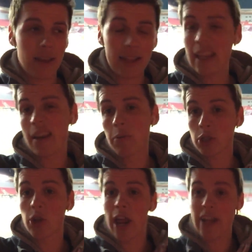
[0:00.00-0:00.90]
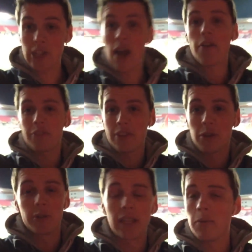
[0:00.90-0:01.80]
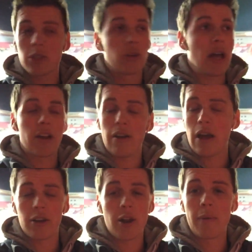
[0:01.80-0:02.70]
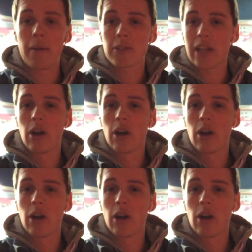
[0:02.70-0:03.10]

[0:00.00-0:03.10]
and then he was good actually after he scored. Then he was, I don't know, where he was